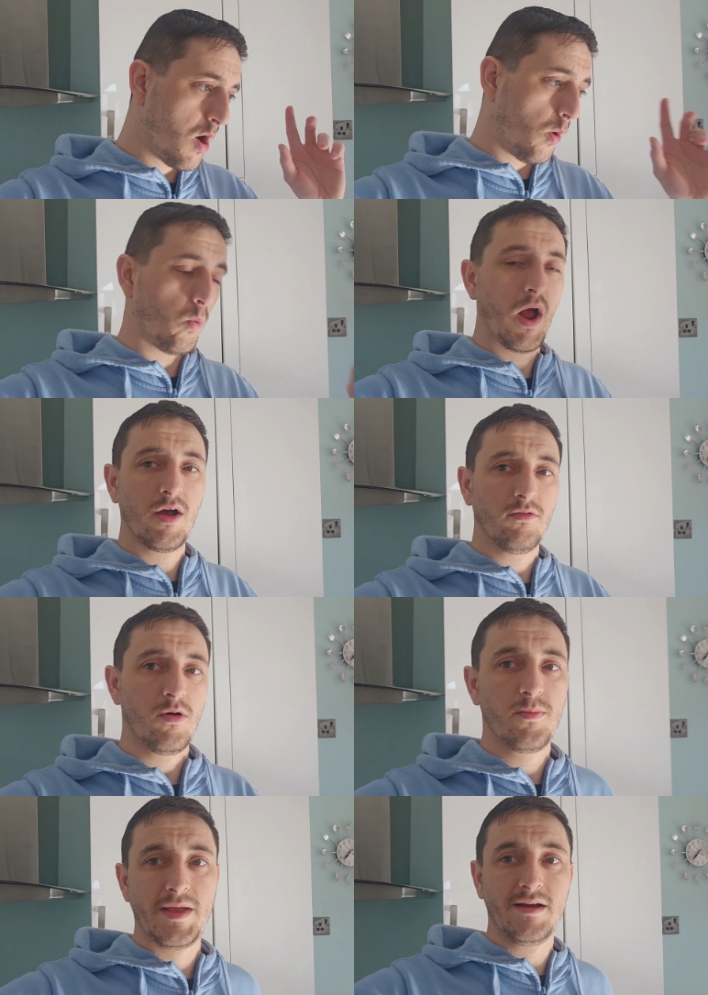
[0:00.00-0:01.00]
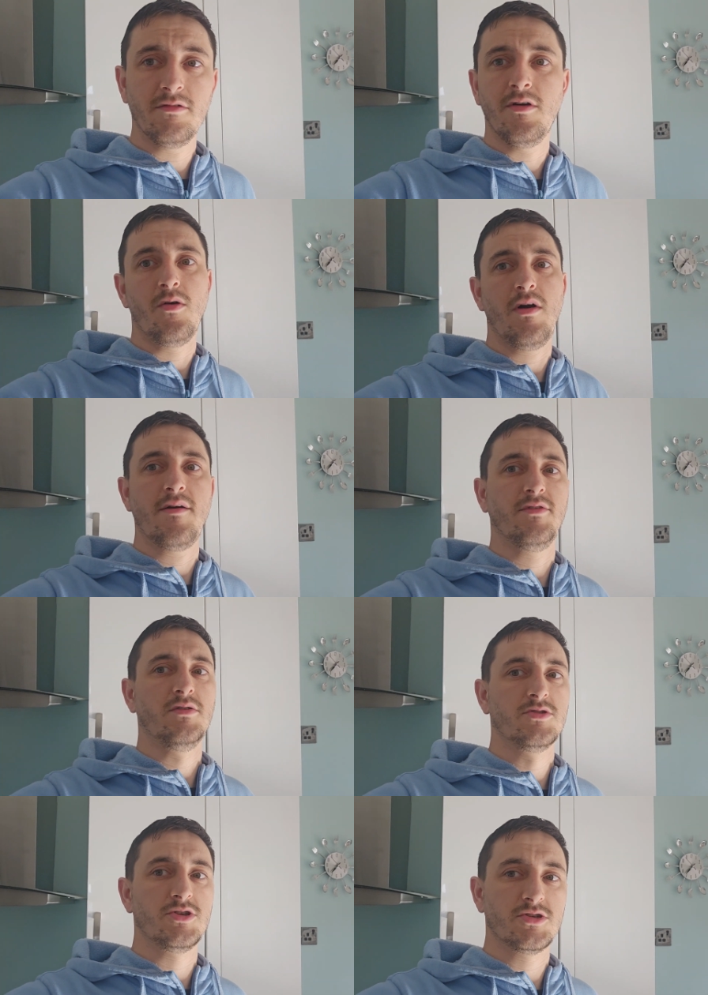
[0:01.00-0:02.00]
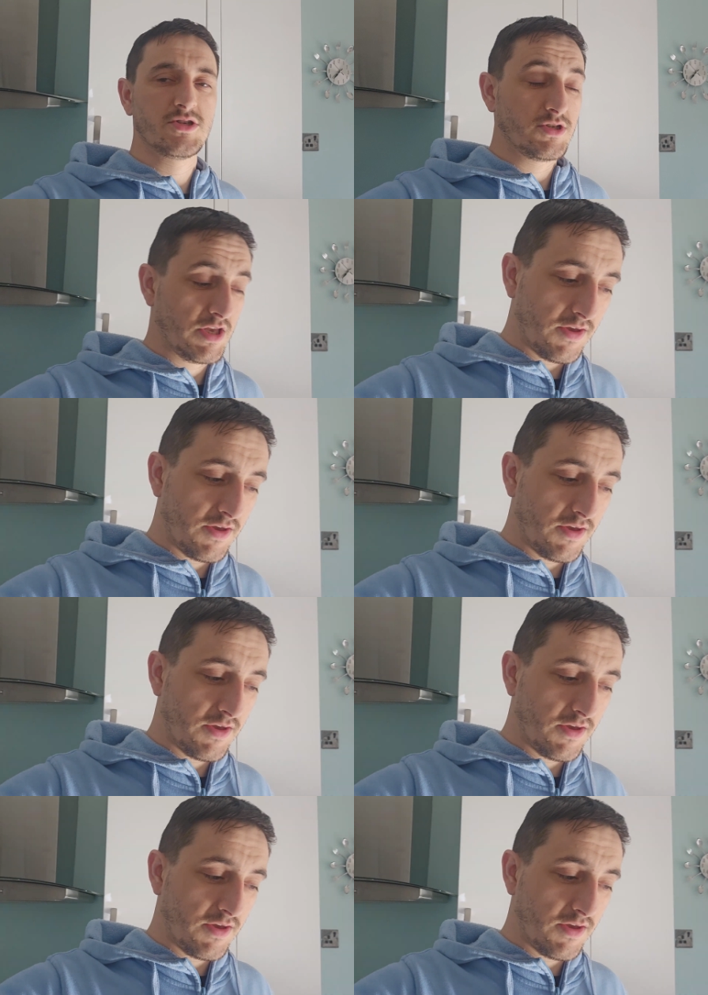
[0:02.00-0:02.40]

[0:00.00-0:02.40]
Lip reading: while in low level, just to